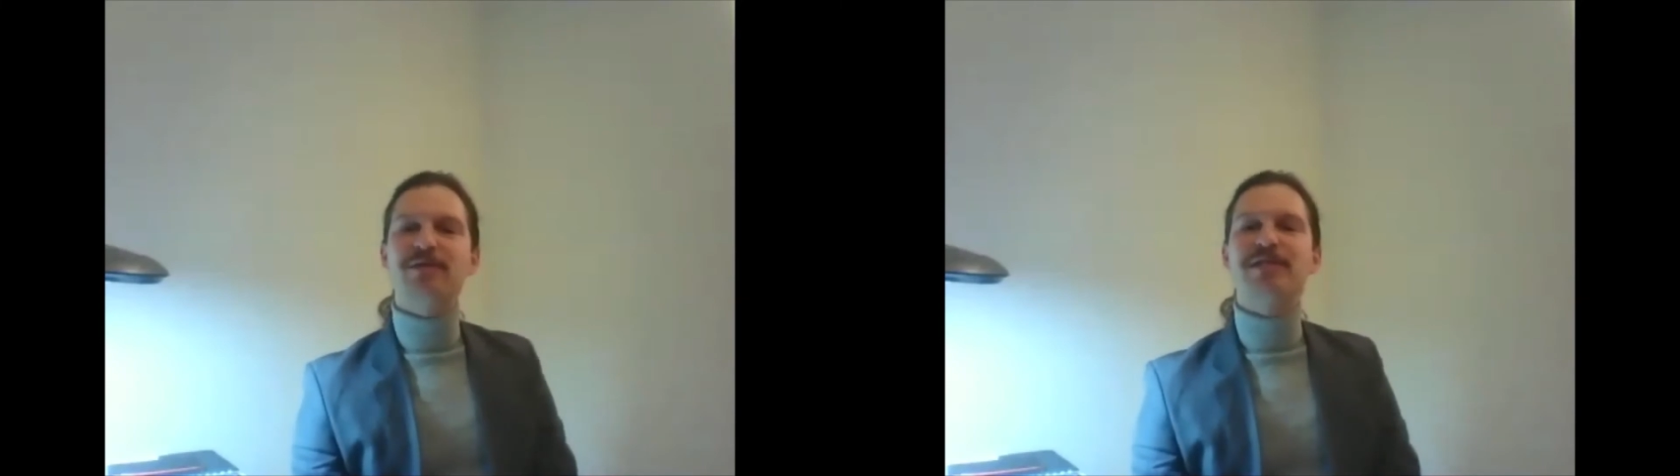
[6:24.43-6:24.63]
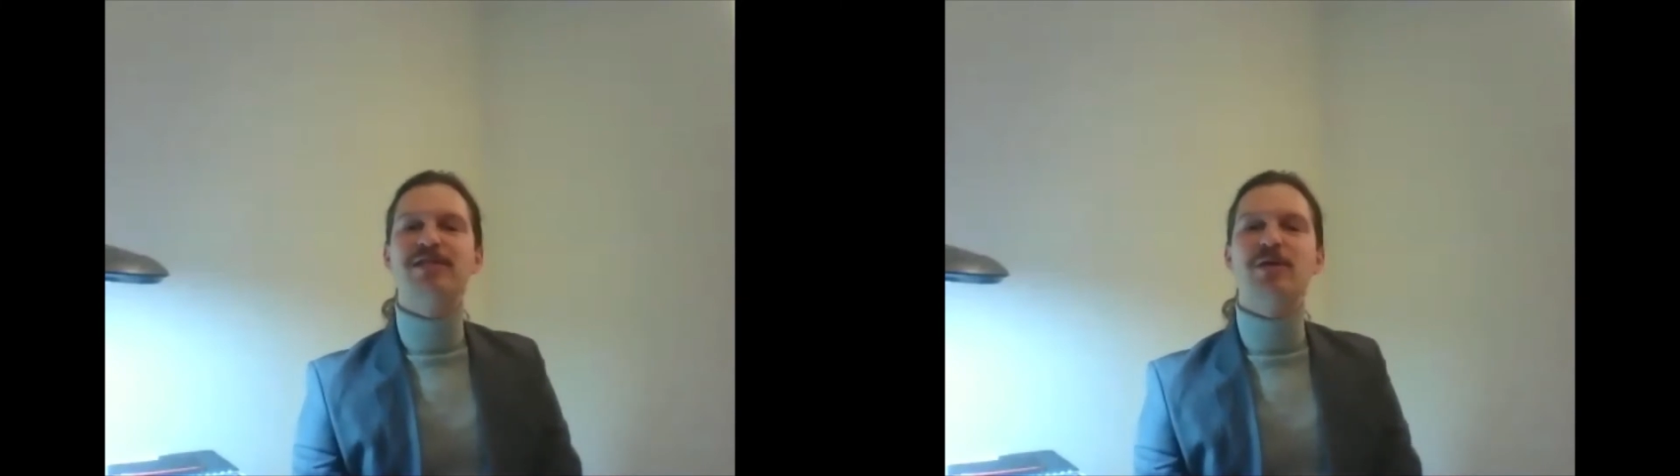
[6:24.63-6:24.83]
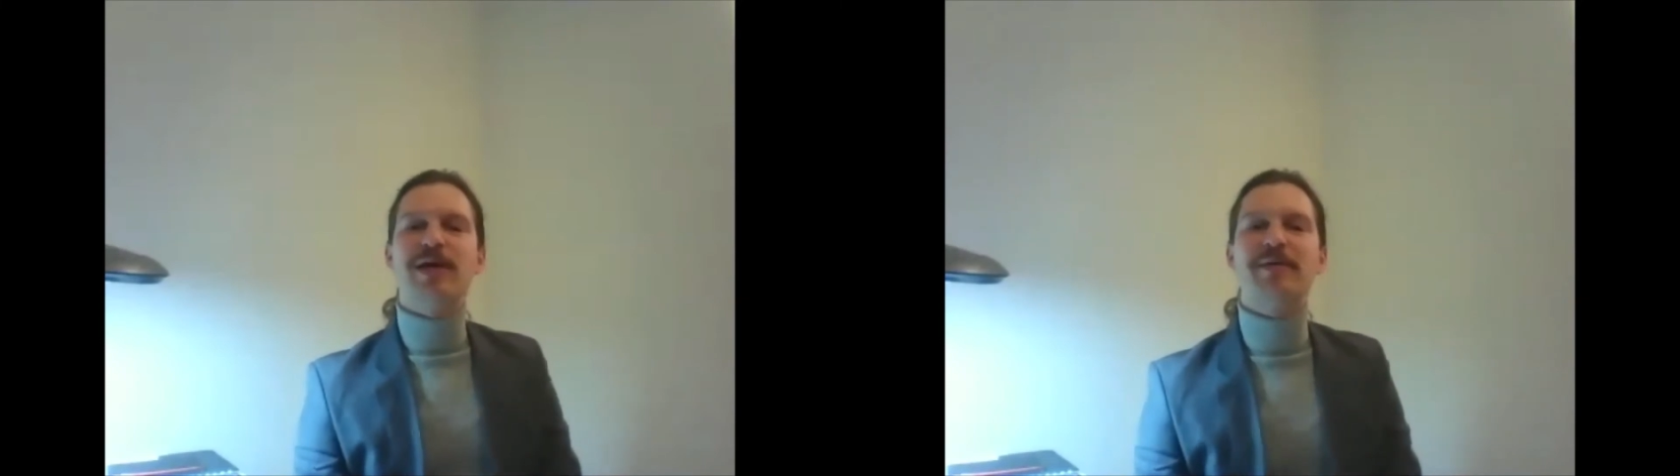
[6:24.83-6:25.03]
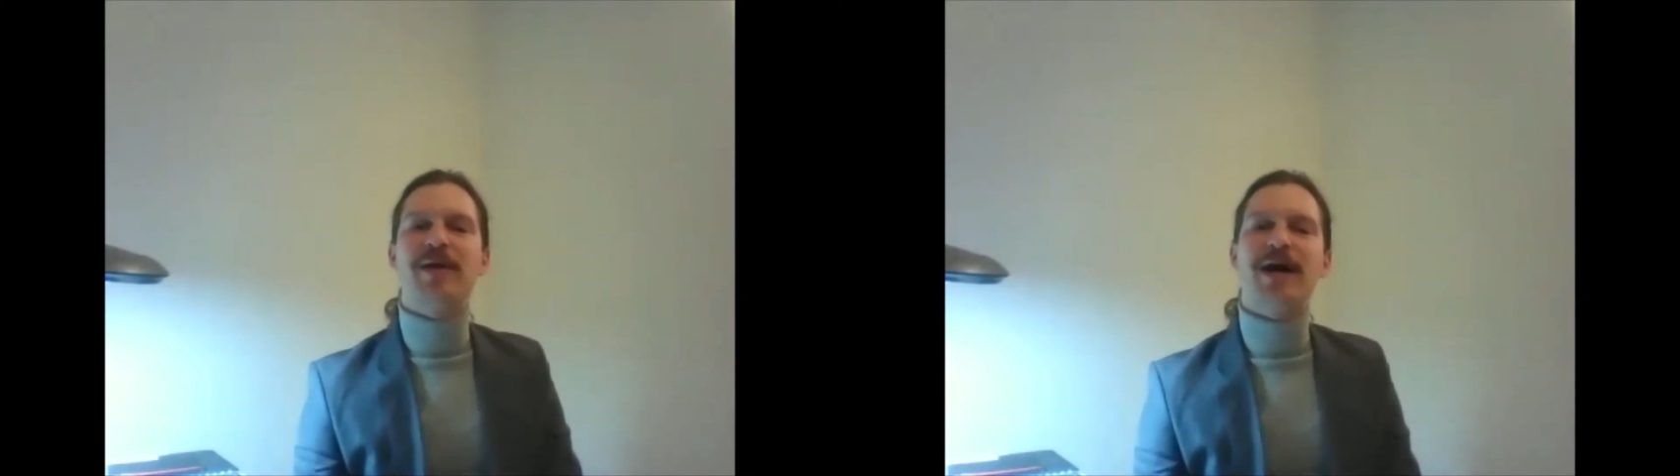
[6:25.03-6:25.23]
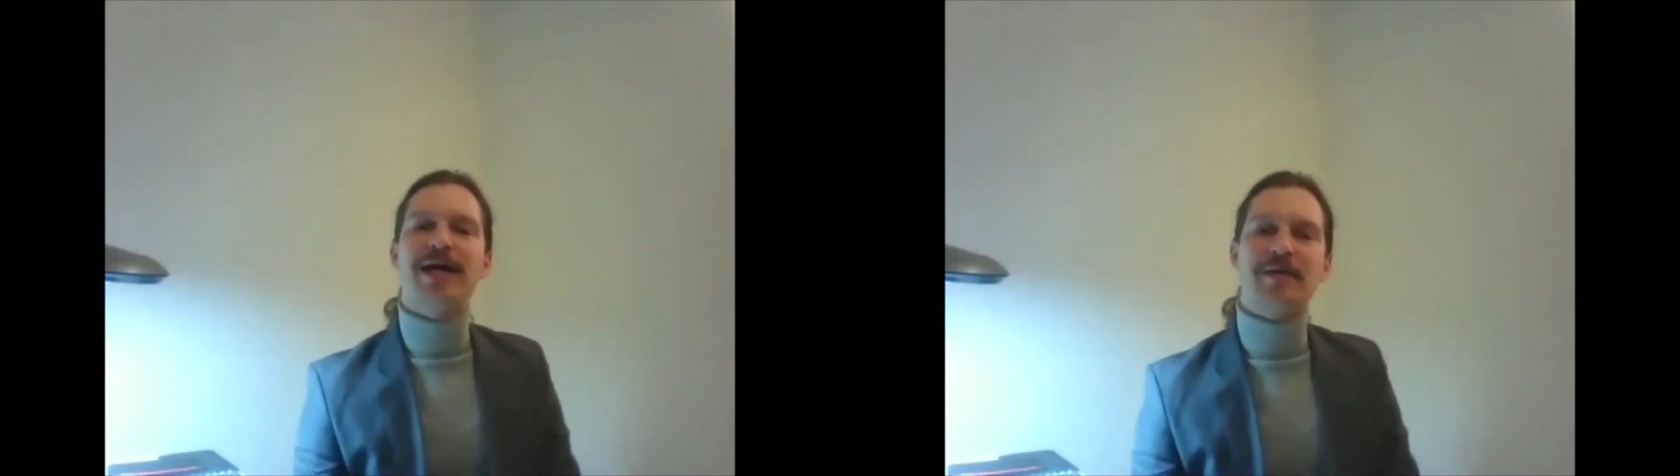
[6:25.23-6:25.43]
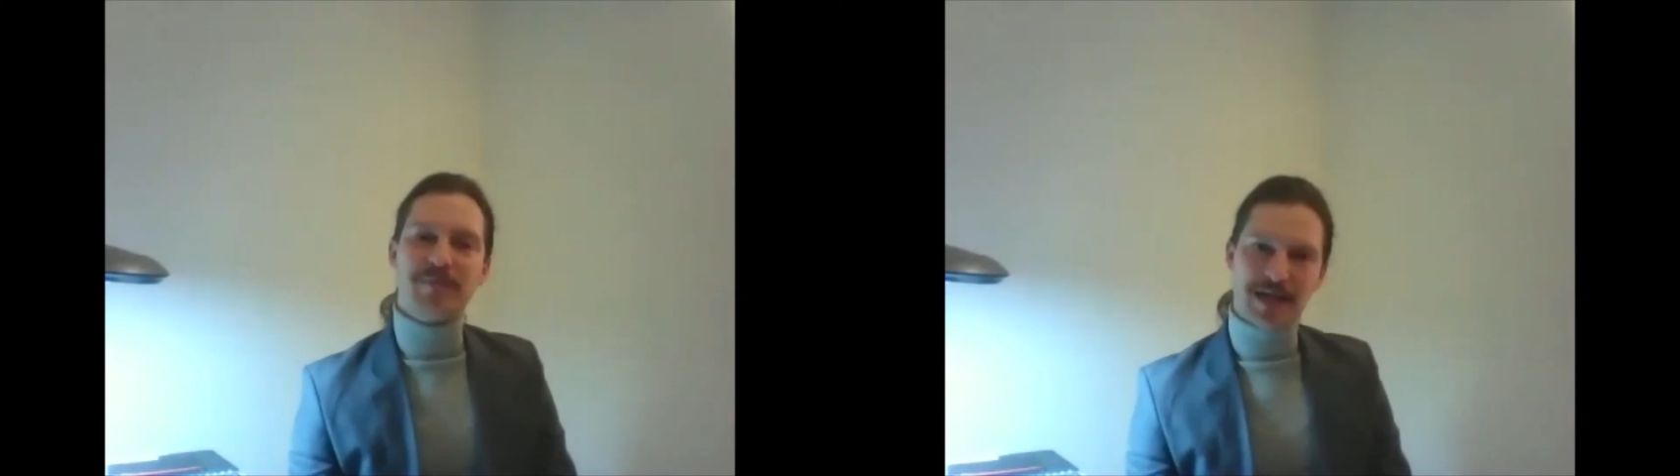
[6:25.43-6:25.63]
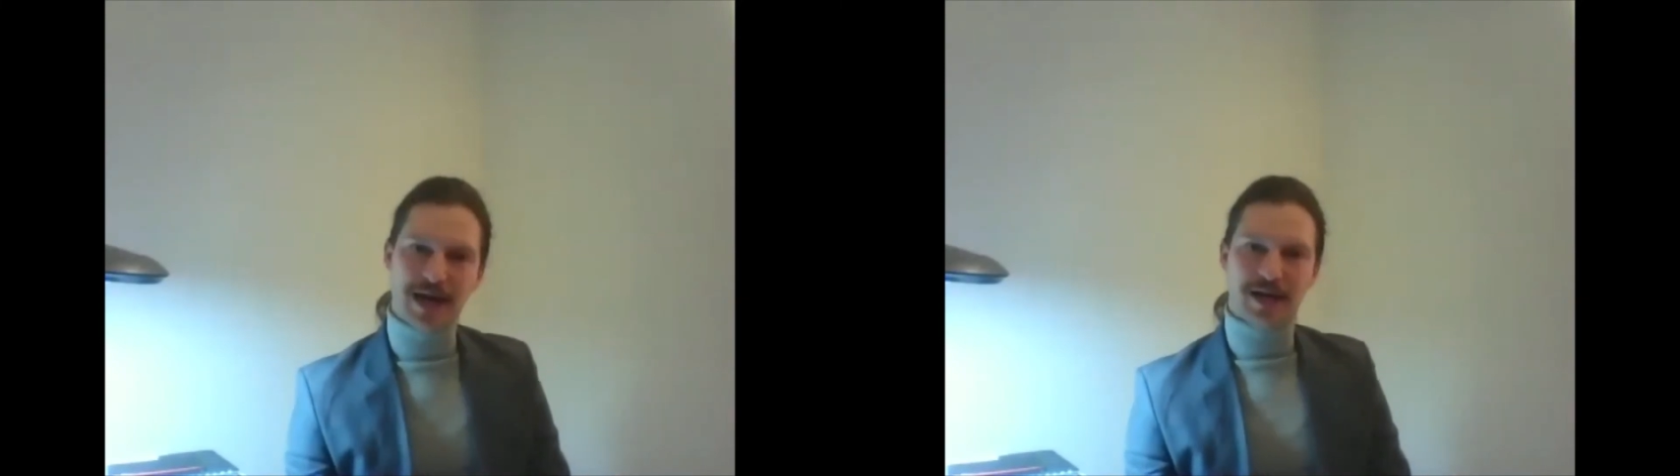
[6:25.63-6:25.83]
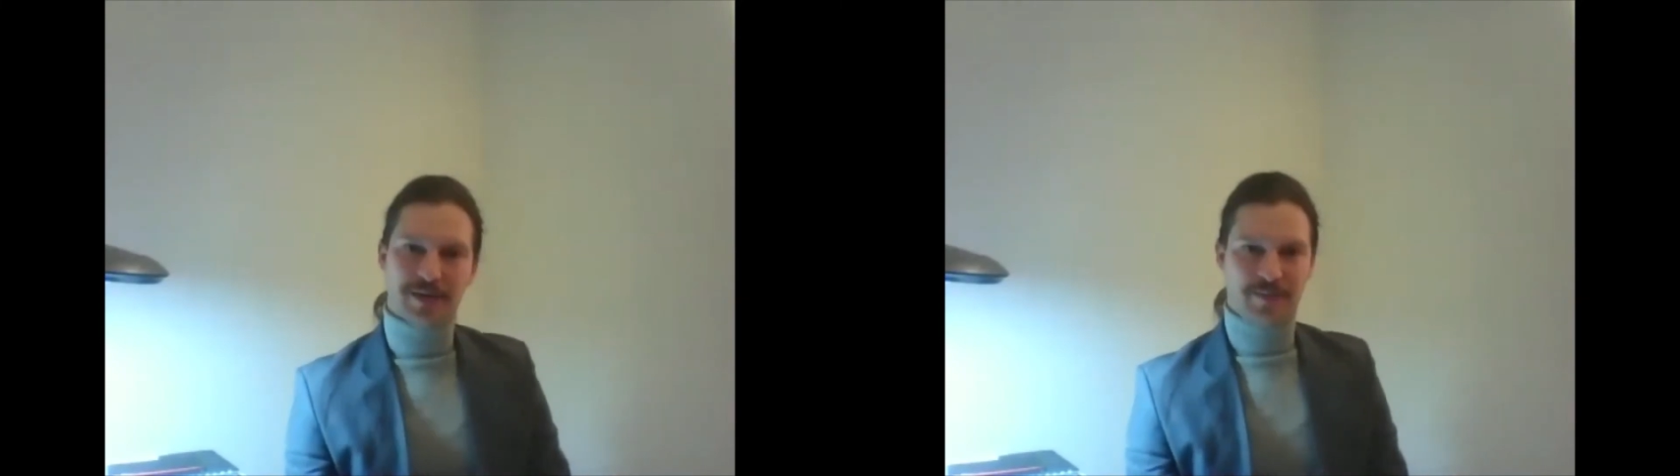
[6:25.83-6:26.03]
was doing my
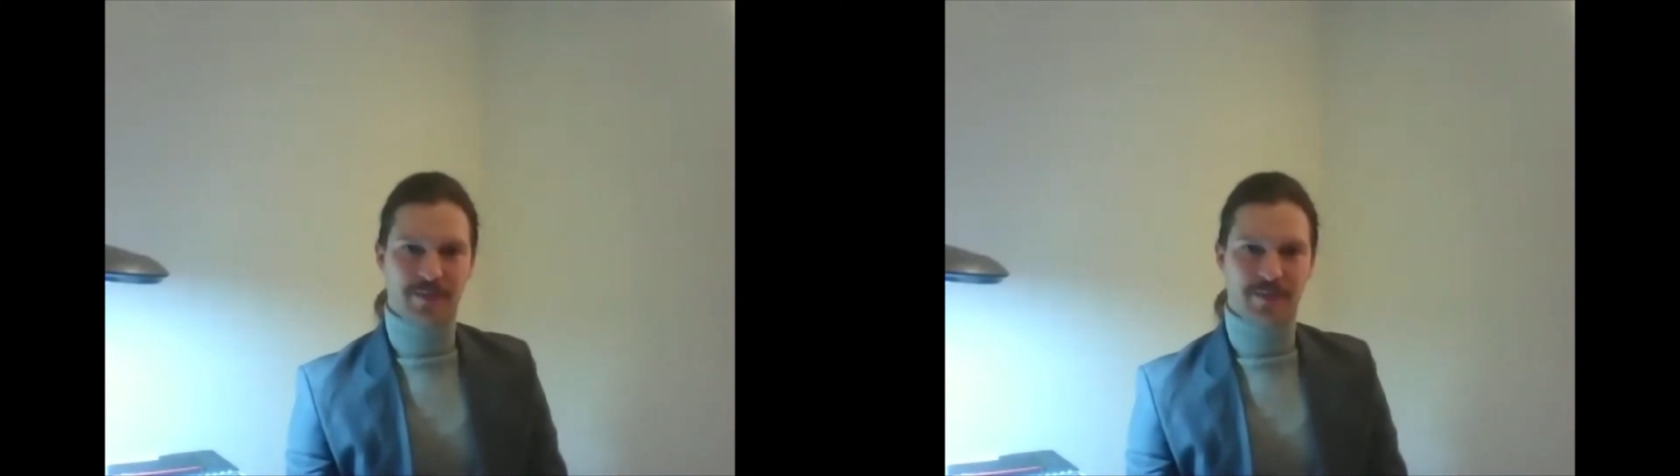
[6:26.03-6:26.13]
MBA,